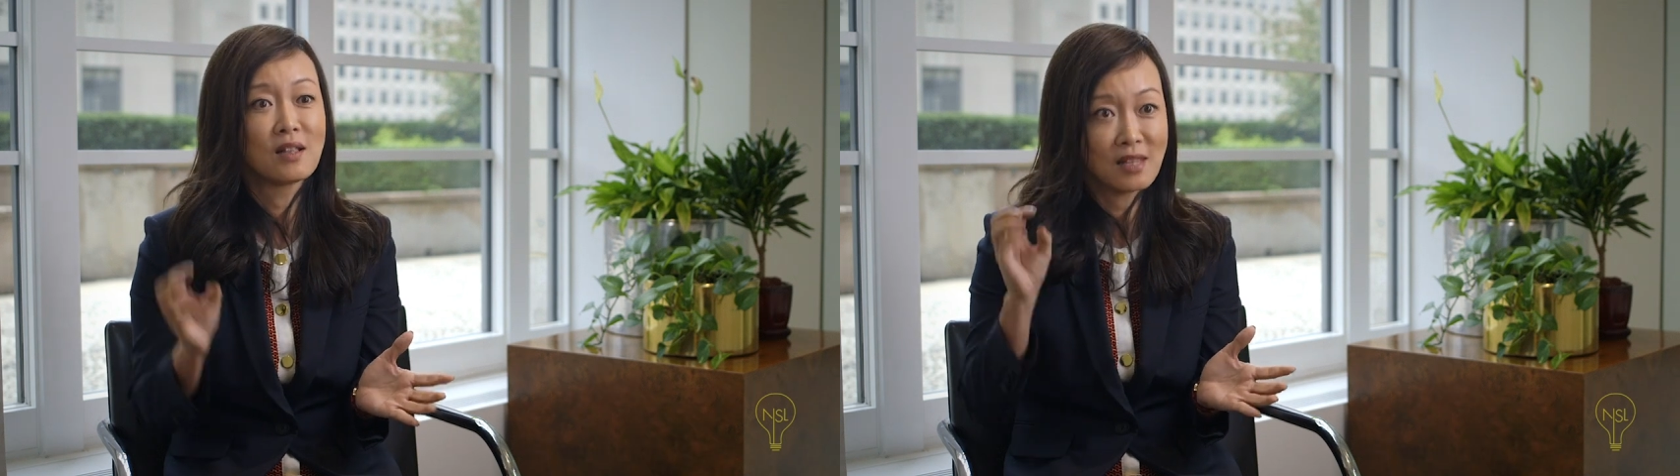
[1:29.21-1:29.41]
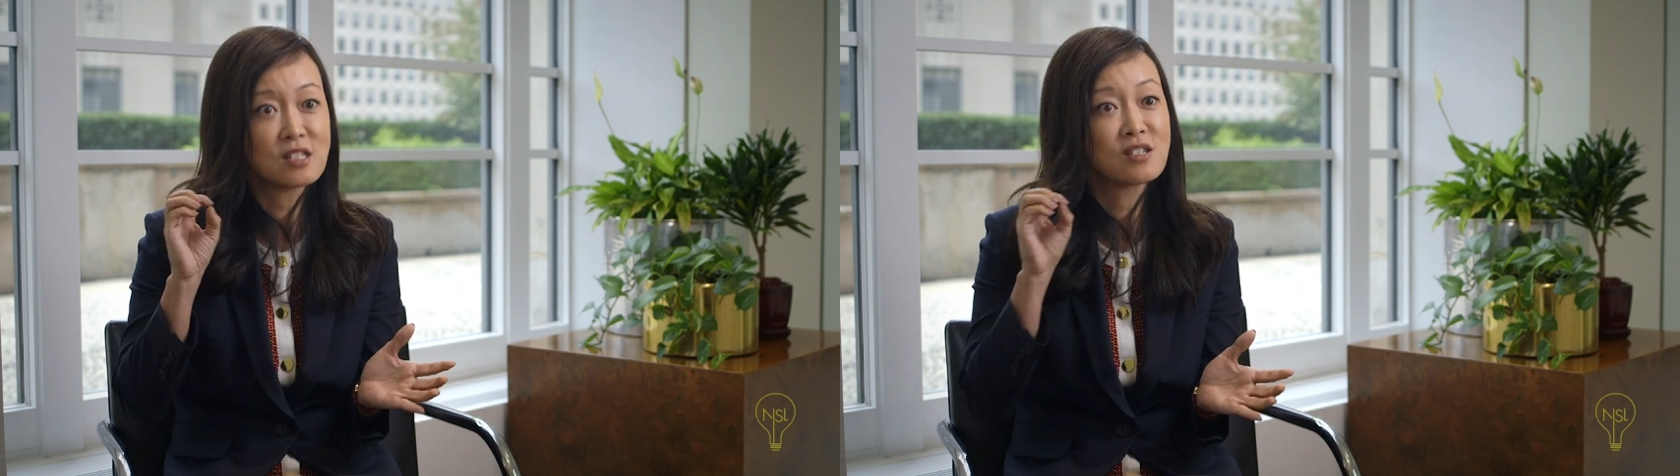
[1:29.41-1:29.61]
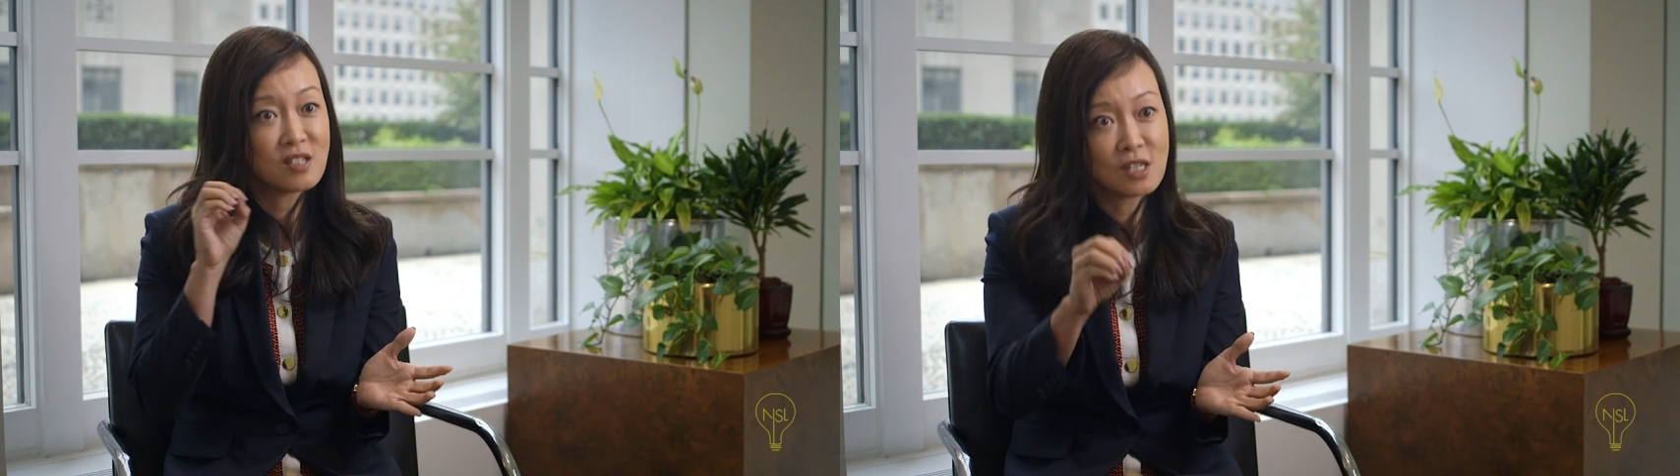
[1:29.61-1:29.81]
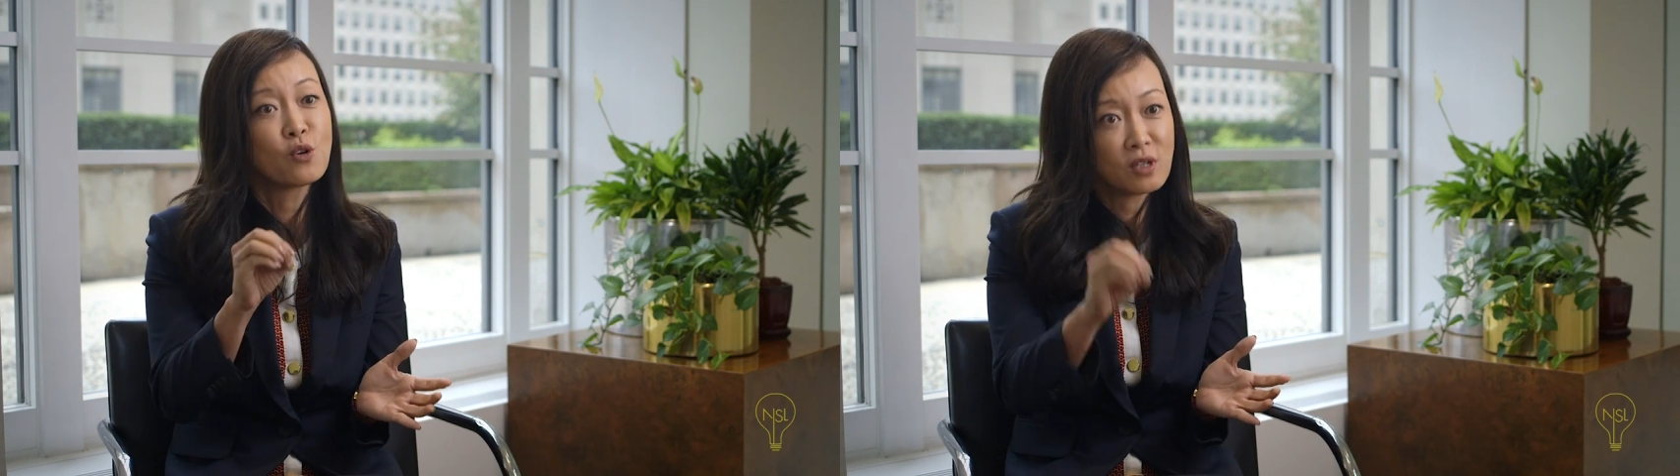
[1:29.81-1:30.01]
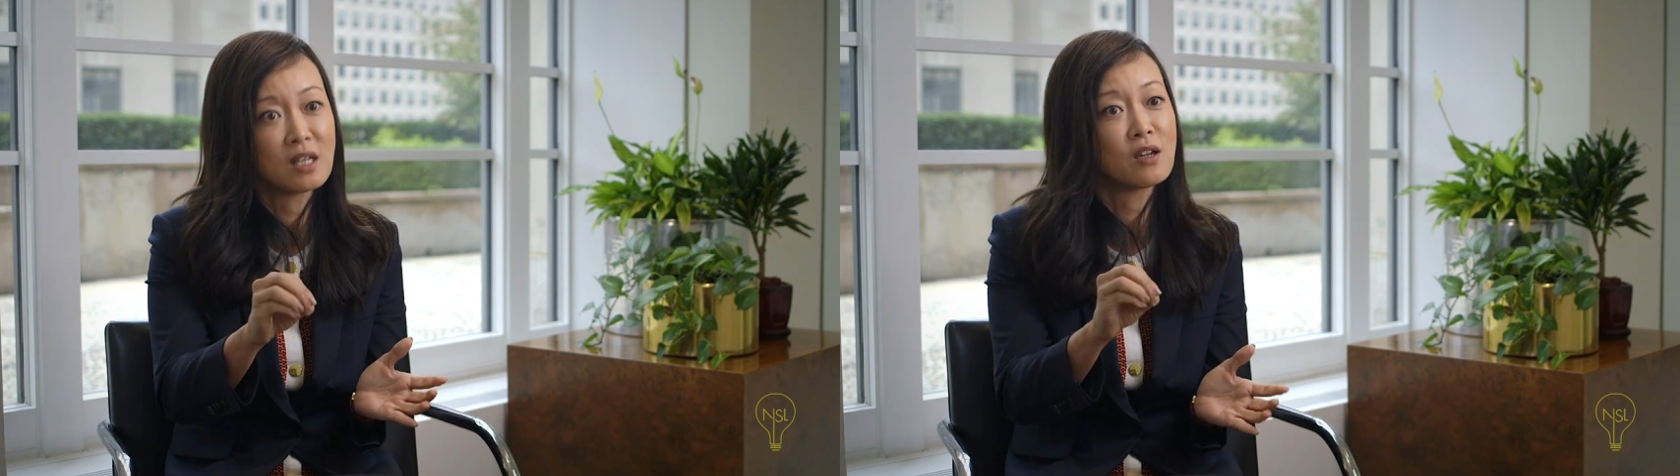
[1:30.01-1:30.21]
that's
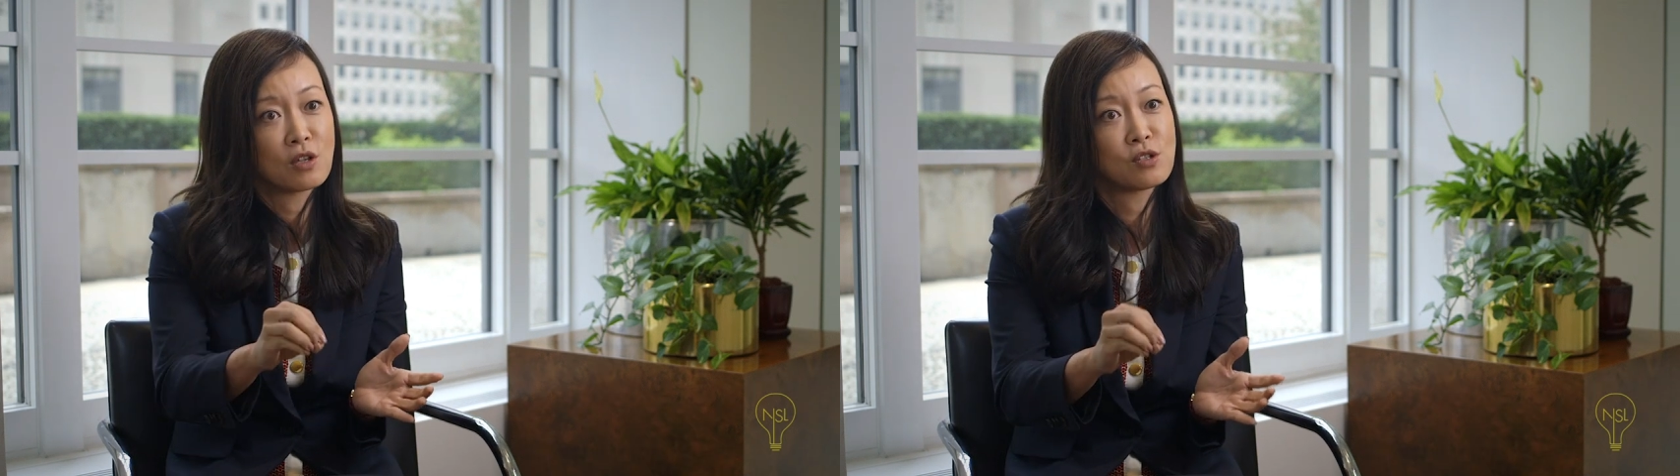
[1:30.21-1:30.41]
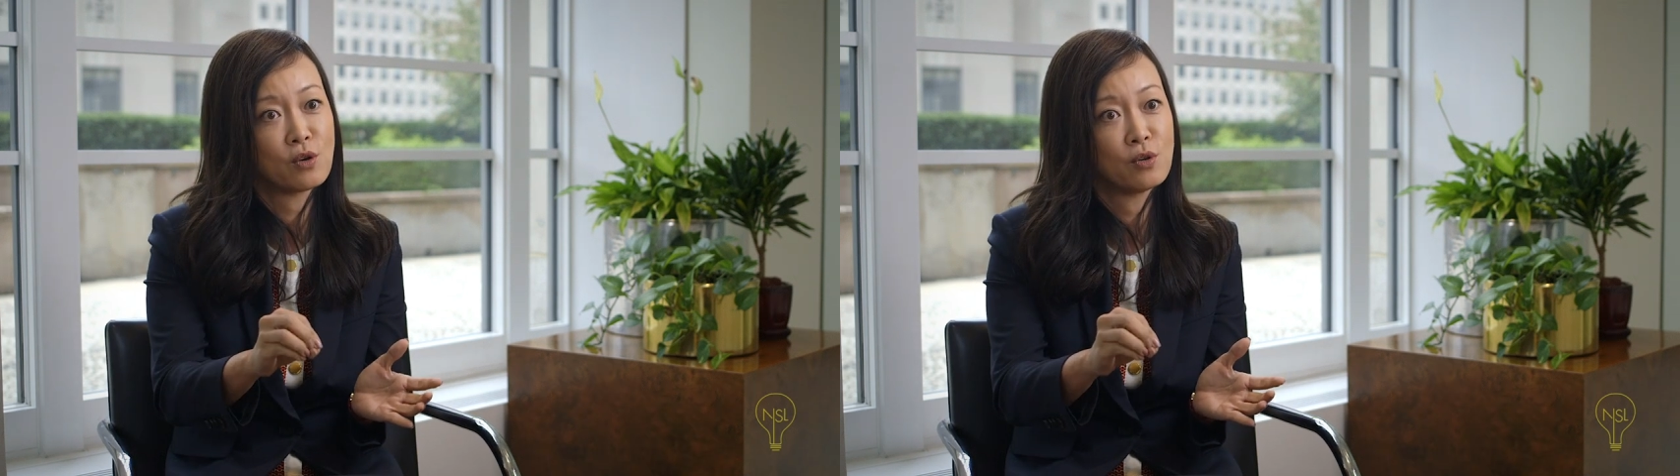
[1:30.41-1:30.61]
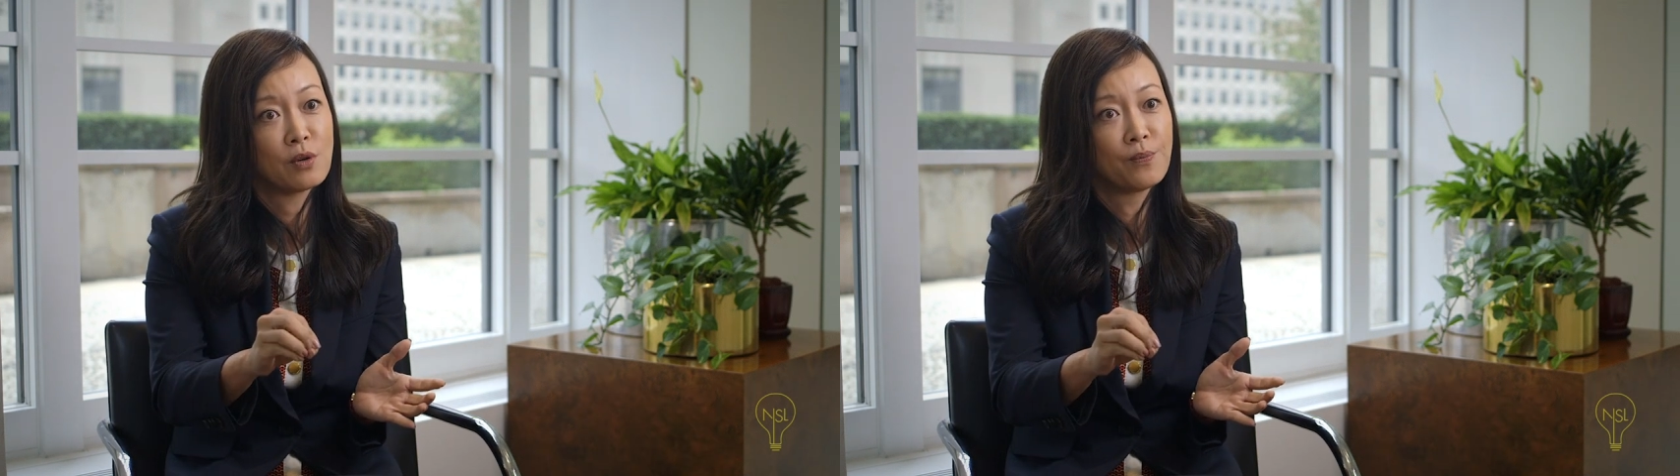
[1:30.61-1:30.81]
zeroed in on Seoul.